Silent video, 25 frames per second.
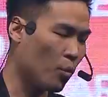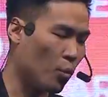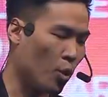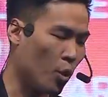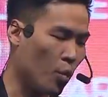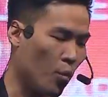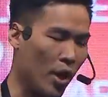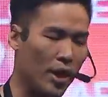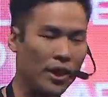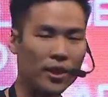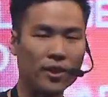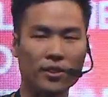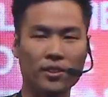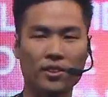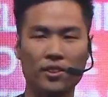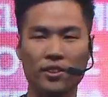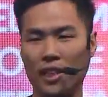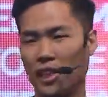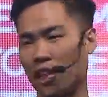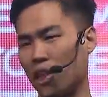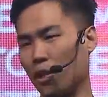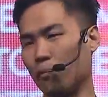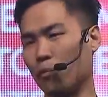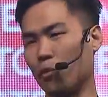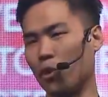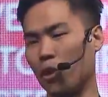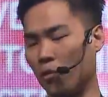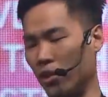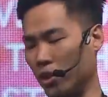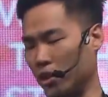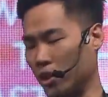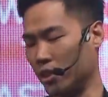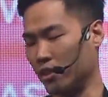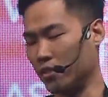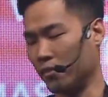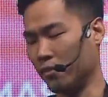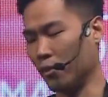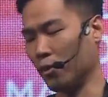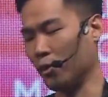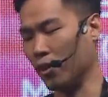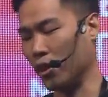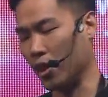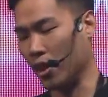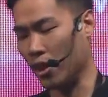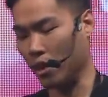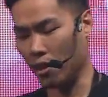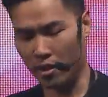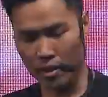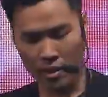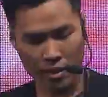we went to Singapore. We just flew
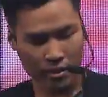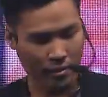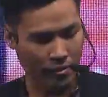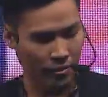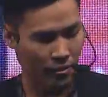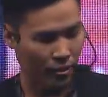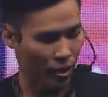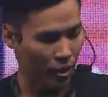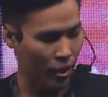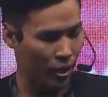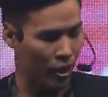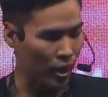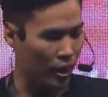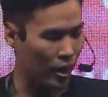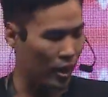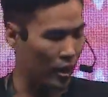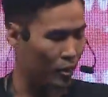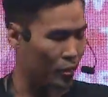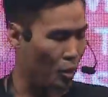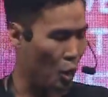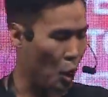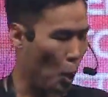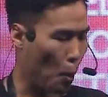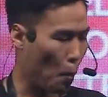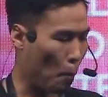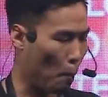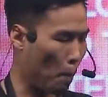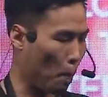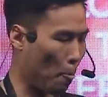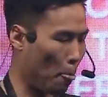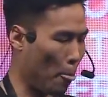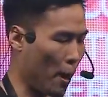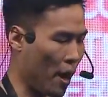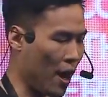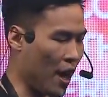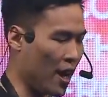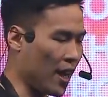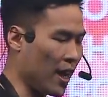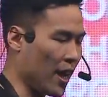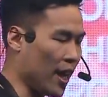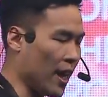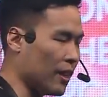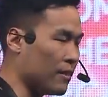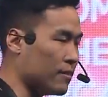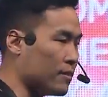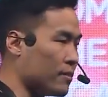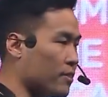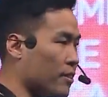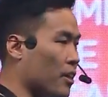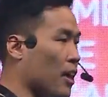there for,
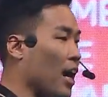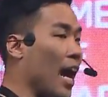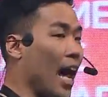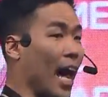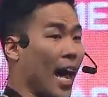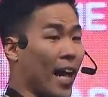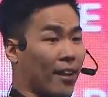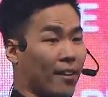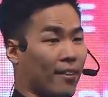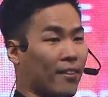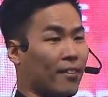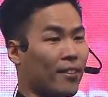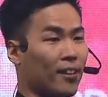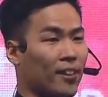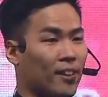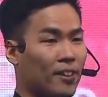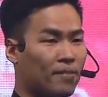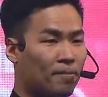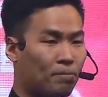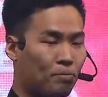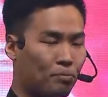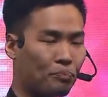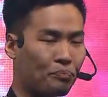um, for a hackathon,